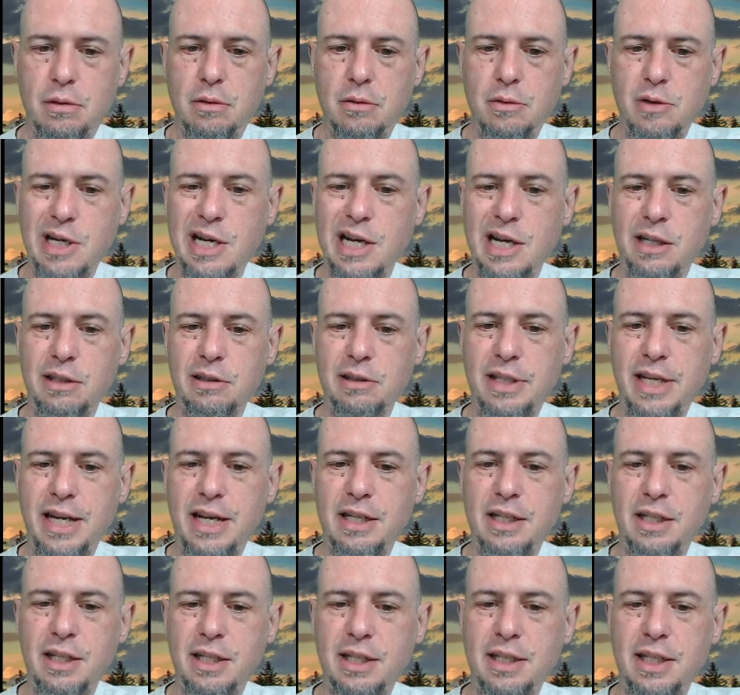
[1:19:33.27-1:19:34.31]
Well,
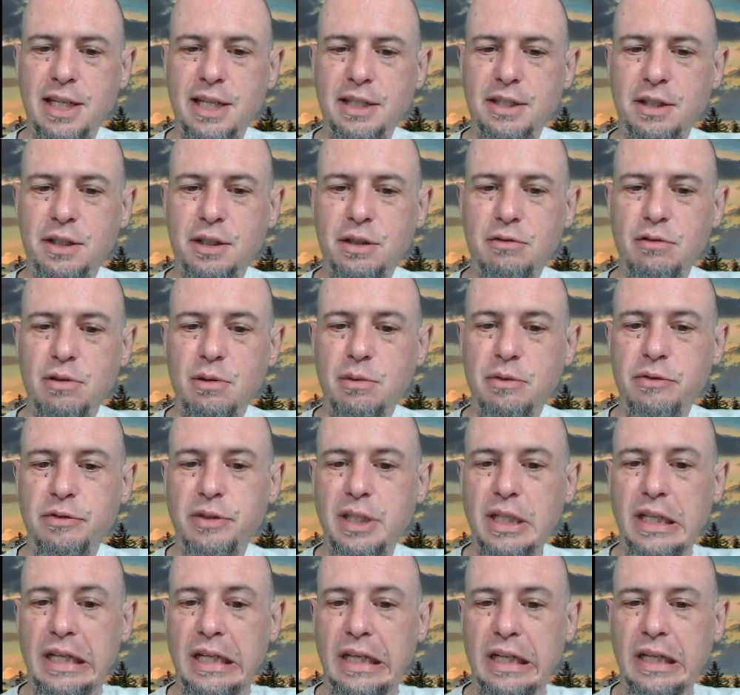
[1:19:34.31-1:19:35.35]
technically it's a stream of
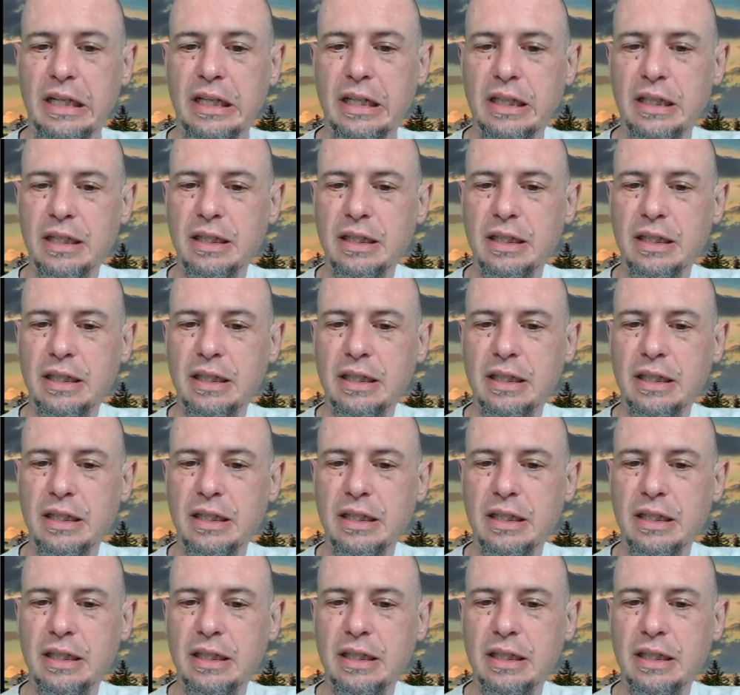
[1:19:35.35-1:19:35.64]
t.